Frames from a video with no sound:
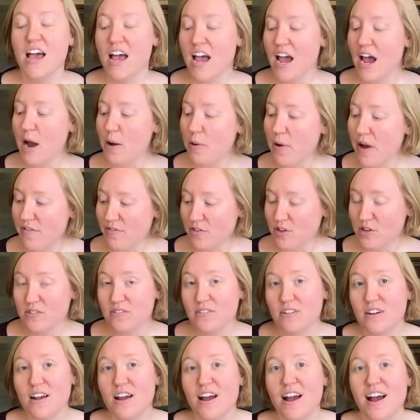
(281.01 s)

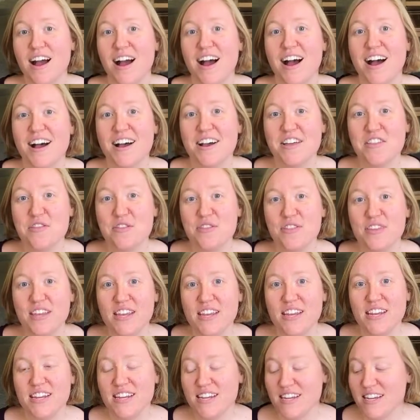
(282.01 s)
However,
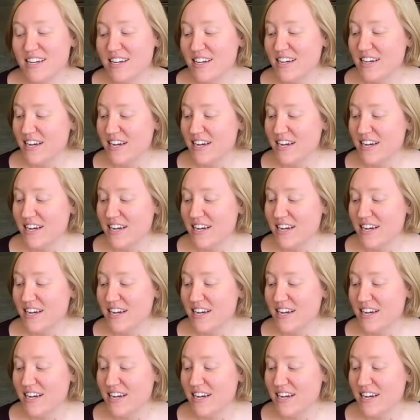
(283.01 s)
the